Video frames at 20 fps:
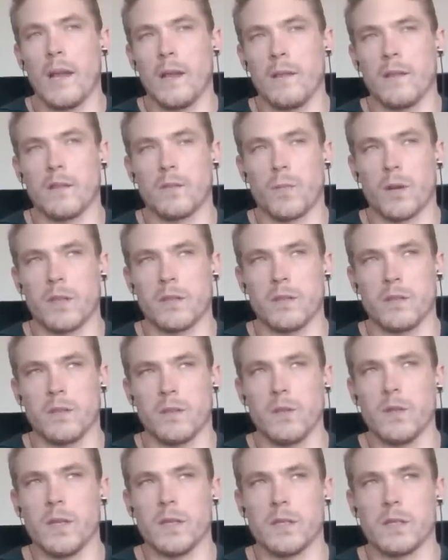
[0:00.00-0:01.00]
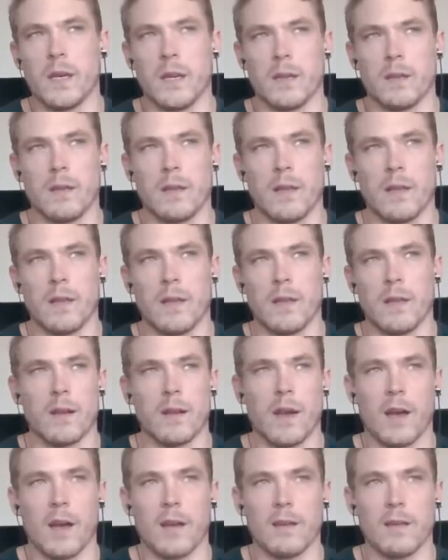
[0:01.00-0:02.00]
did this person do this, and how
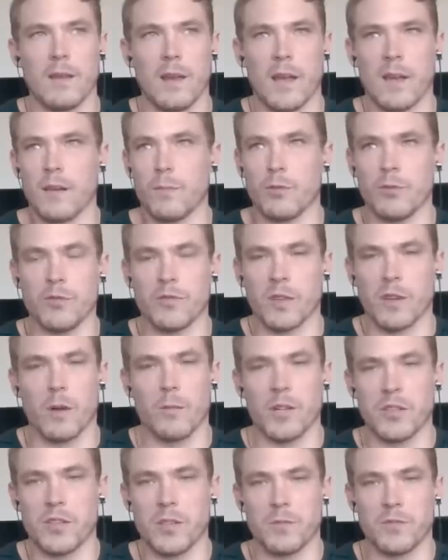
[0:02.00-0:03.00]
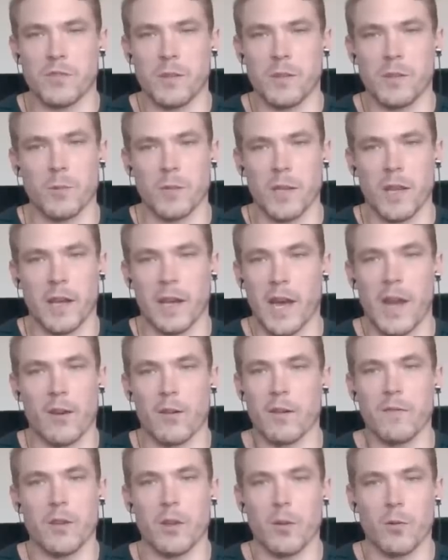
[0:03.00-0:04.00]
did I end up losing all my chips here when like I
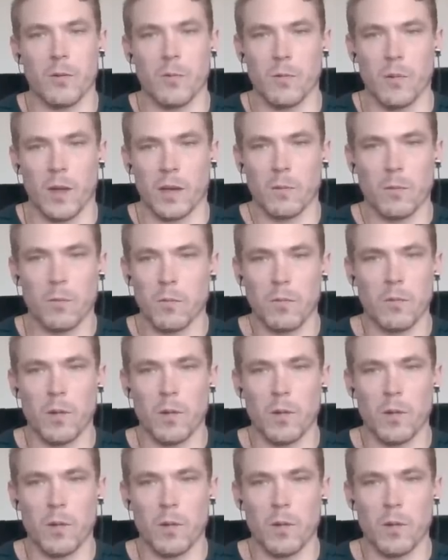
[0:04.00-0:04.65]
don't even know like